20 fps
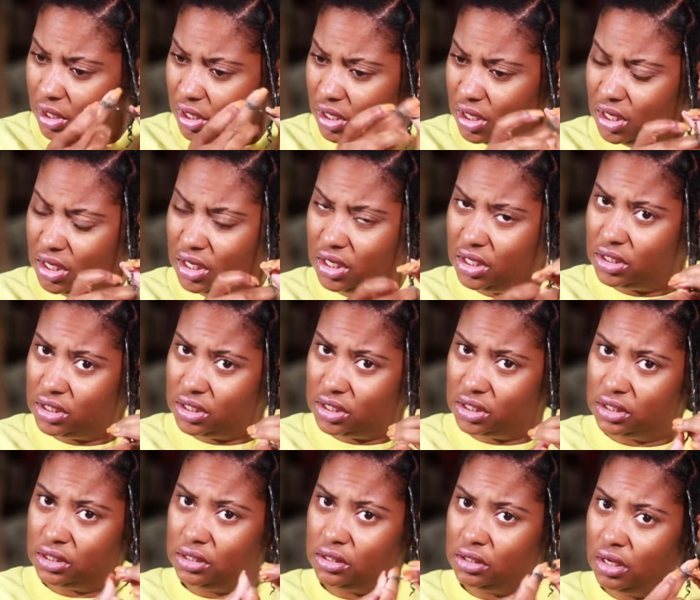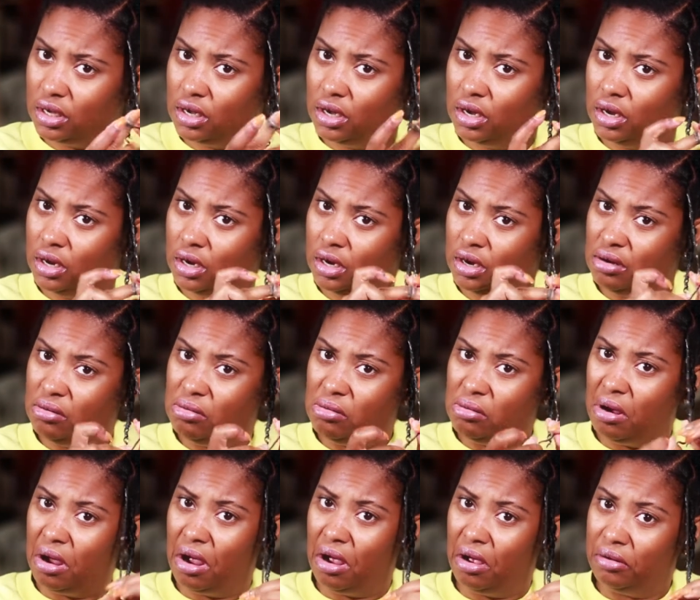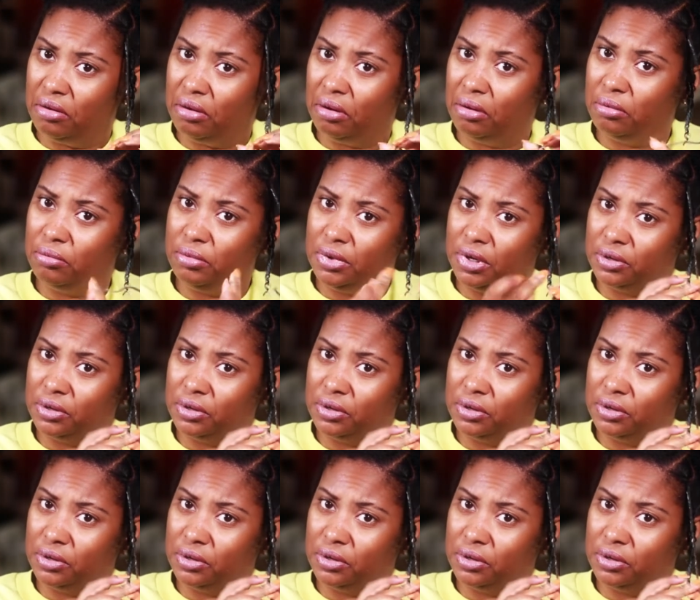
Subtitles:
it's just, I don't know, we